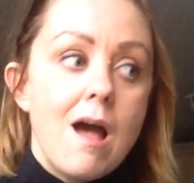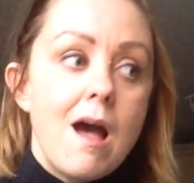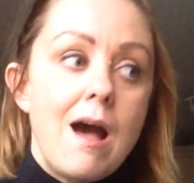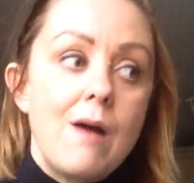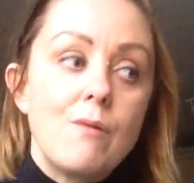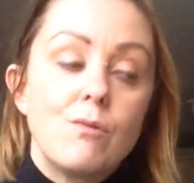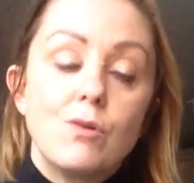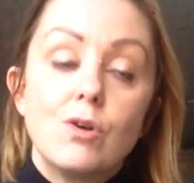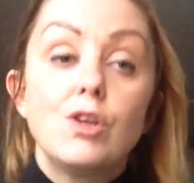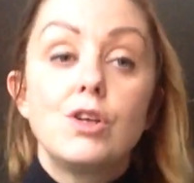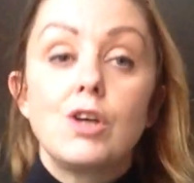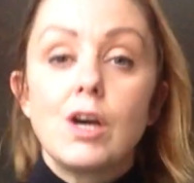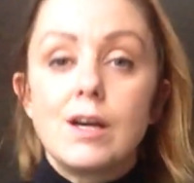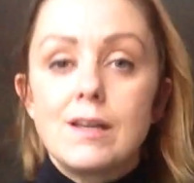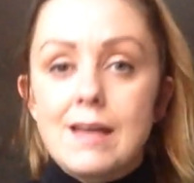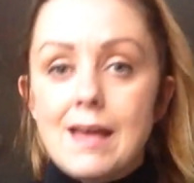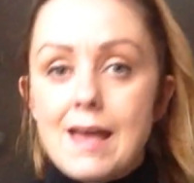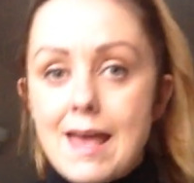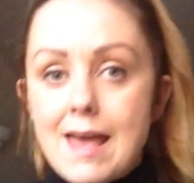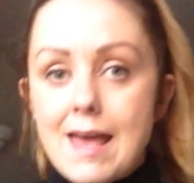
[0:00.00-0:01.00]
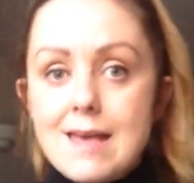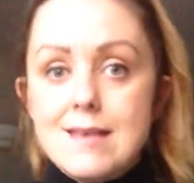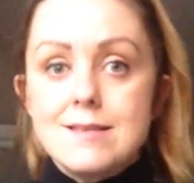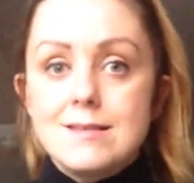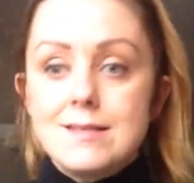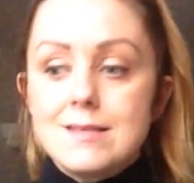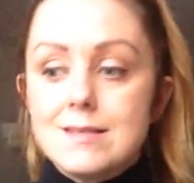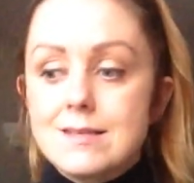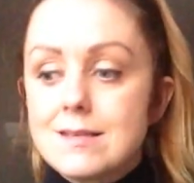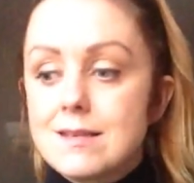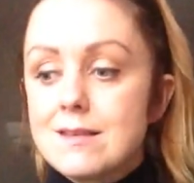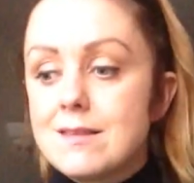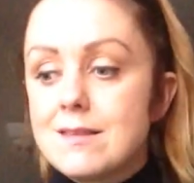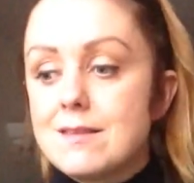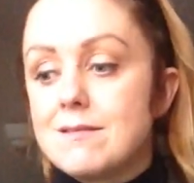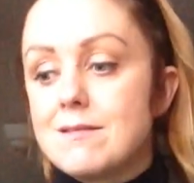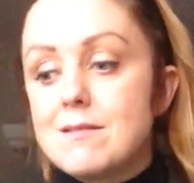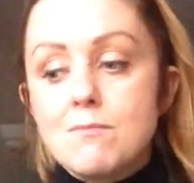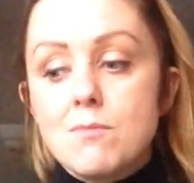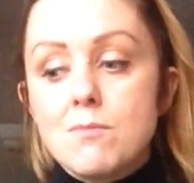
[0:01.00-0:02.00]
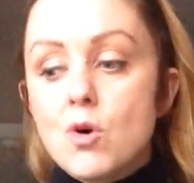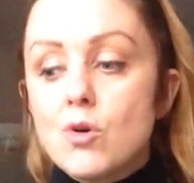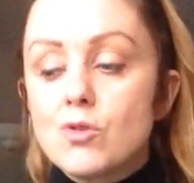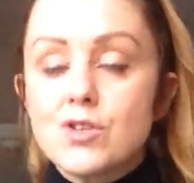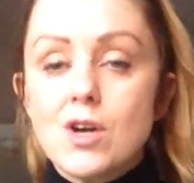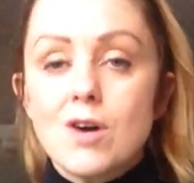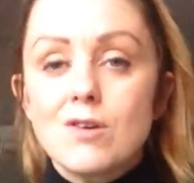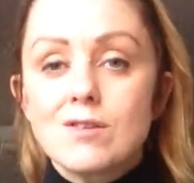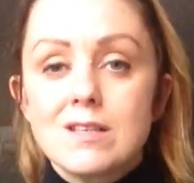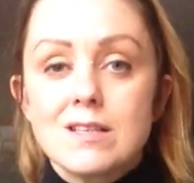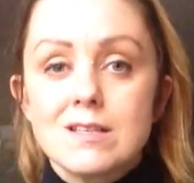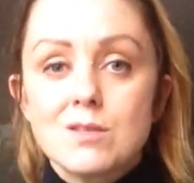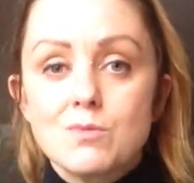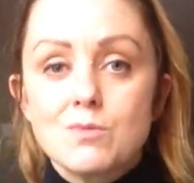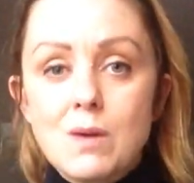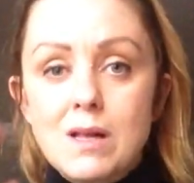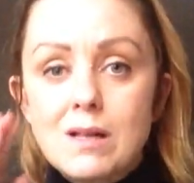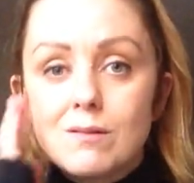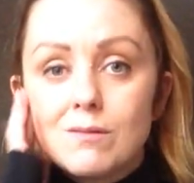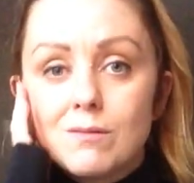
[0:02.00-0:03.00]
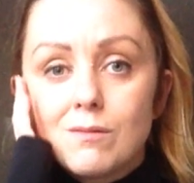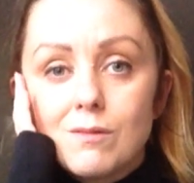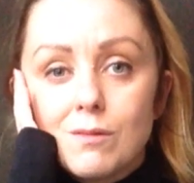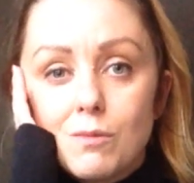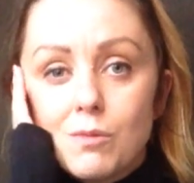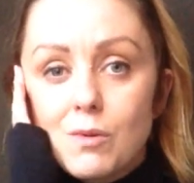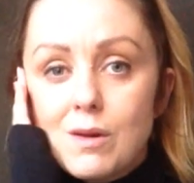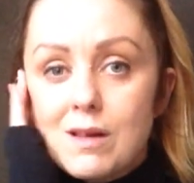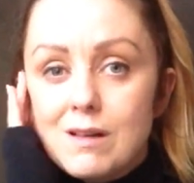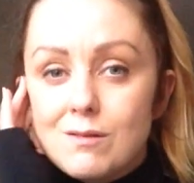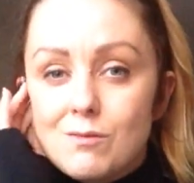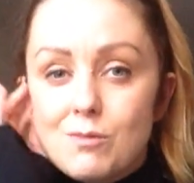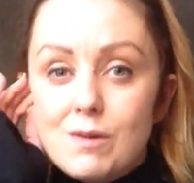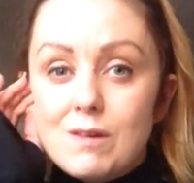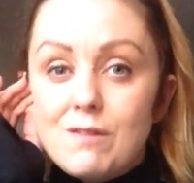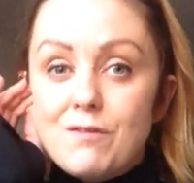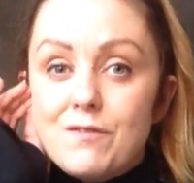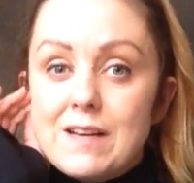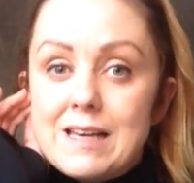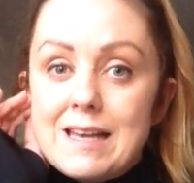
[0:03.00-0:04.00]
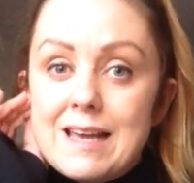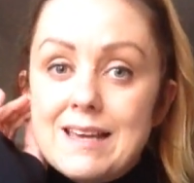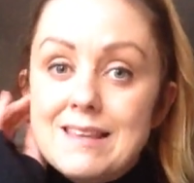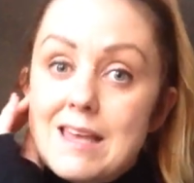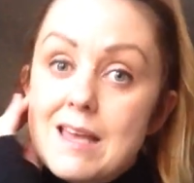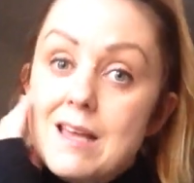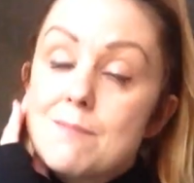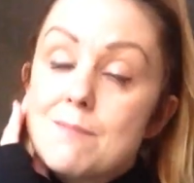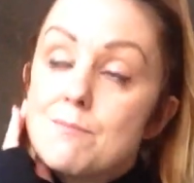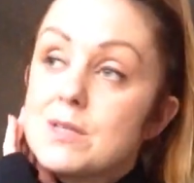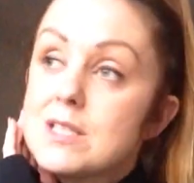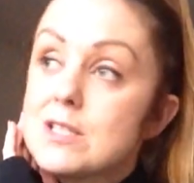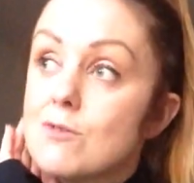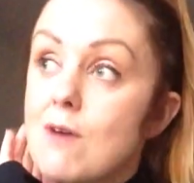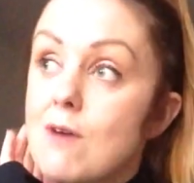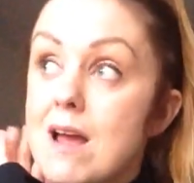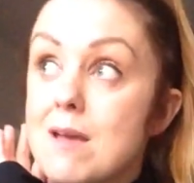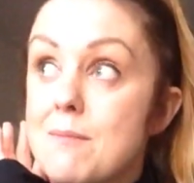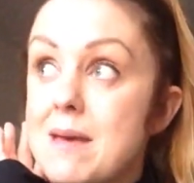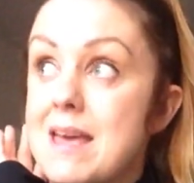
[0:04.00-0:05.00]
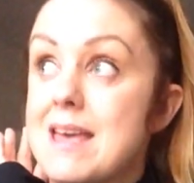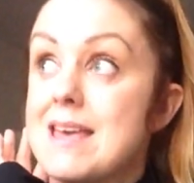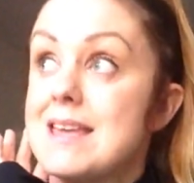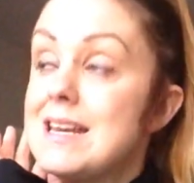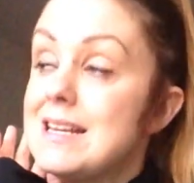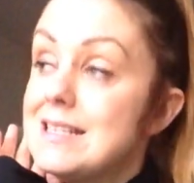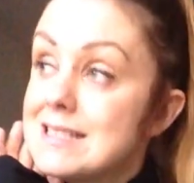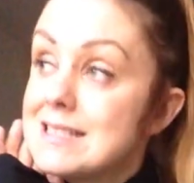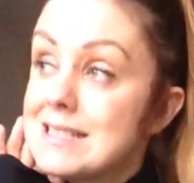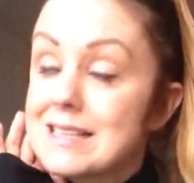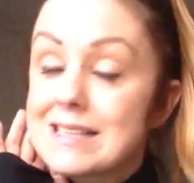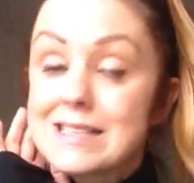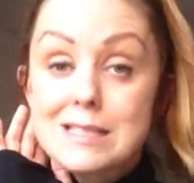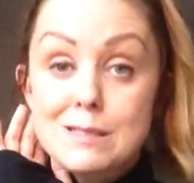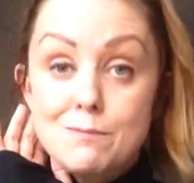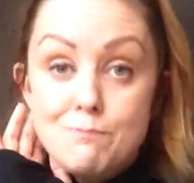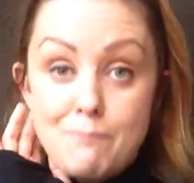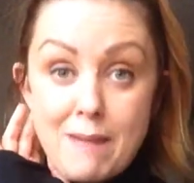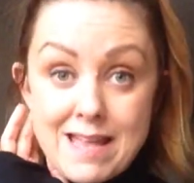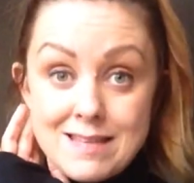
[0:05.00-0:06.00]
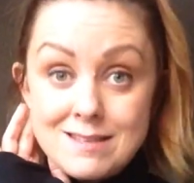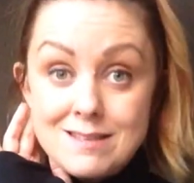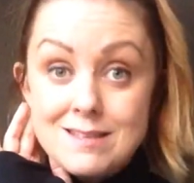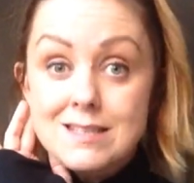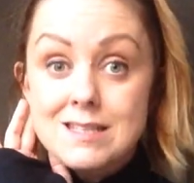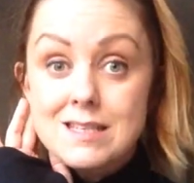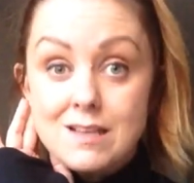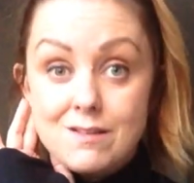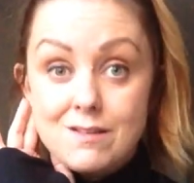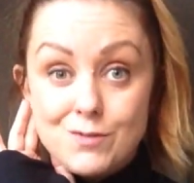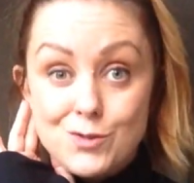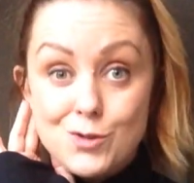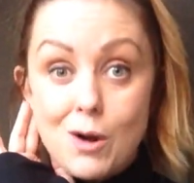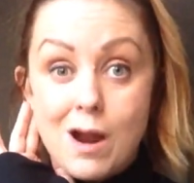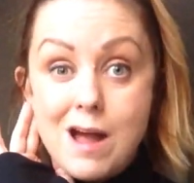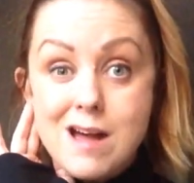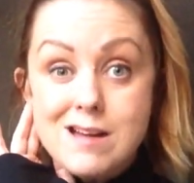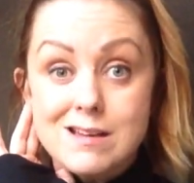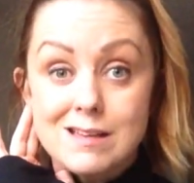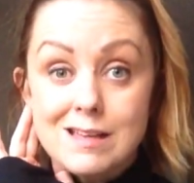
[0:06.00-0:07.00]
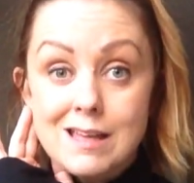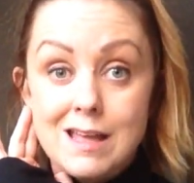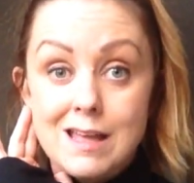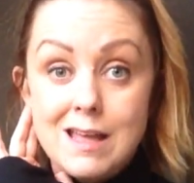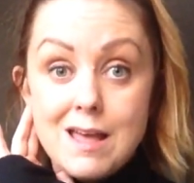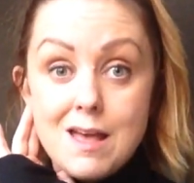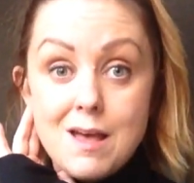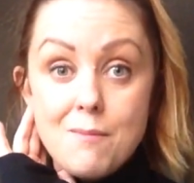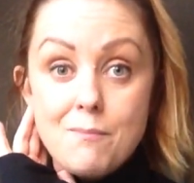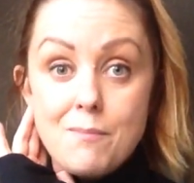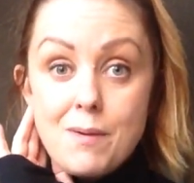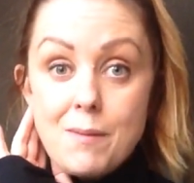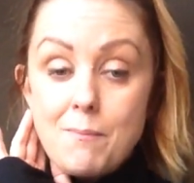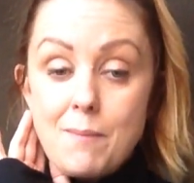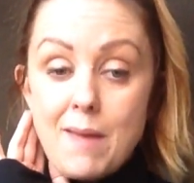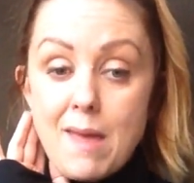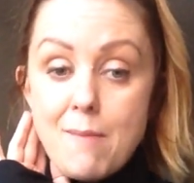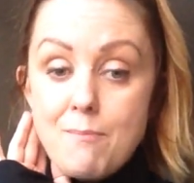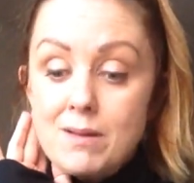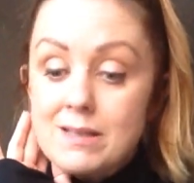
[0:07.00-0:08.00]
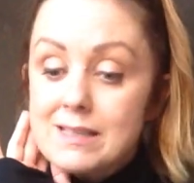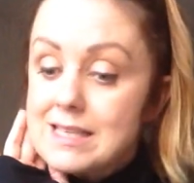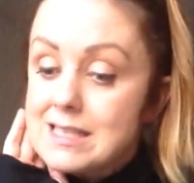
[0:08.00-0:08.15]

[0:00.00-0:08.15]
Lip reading: how good it is, the more doctors will feel like they can prescribe it. It is an expensive drug, but people